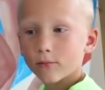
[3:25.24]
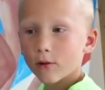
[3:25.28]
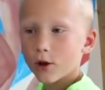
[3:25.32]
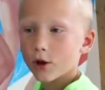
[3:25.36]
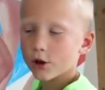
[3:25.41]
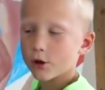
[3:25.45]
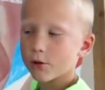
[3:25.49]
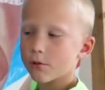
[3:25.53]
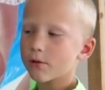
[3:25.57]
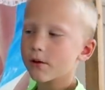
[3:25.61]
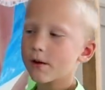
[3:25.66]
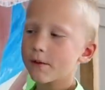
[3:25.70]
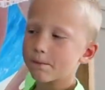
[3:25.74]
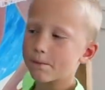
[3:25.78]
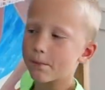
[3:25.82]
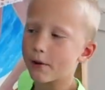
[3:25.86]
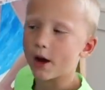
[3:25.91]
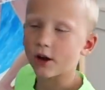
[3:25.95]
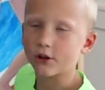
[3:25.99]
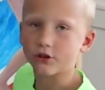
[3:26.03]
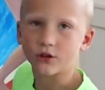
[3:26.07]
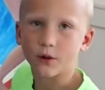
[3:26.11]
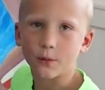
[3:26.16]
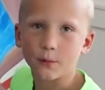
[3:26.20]
Well, you wouldn't
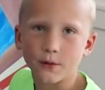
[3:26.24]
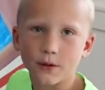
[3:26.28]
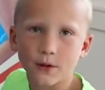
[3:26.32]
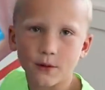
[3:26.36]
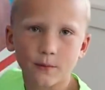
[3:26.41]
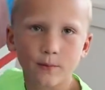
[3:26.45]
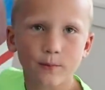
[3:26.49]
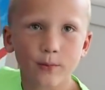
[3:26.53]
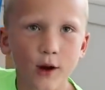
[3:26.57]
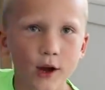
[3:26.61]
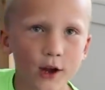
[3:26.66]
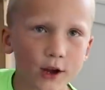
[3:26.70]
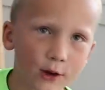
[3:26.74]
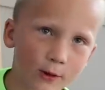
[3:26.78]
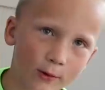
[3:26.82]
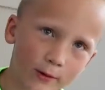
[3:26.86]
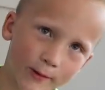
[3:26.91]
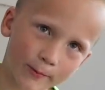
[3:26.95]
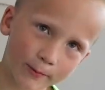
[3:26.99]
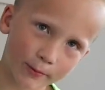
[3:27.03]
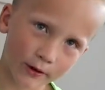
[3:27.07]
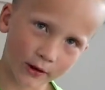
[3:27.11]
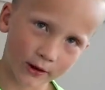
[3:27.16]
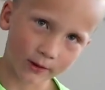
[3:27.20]
punch him, but you
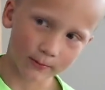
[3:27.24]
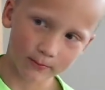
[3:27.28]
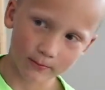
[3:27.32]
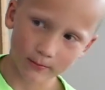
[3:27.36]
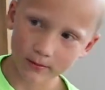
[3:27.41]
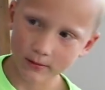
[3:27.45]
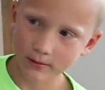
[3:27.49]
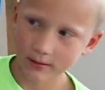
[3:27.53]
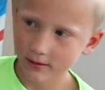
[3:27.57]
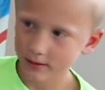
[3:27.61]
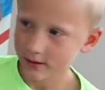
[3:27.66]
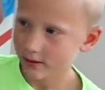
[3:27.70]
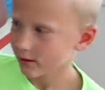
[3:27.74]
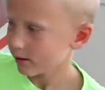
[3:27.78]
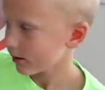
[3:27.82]
would. Yes, I would.